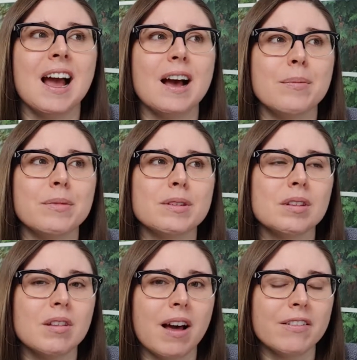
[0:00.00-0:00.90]
um, there's
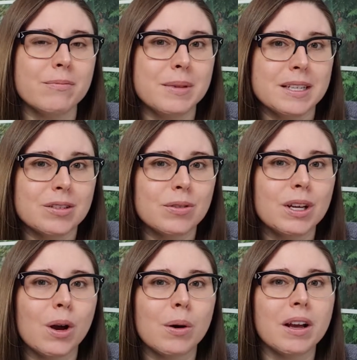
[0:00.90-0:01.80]
a lot of
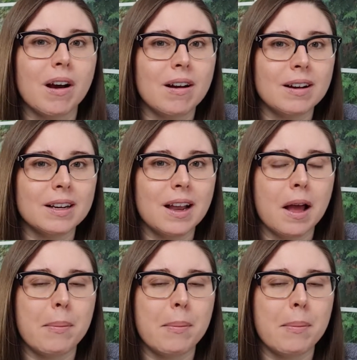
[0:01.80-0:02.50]
mystery going on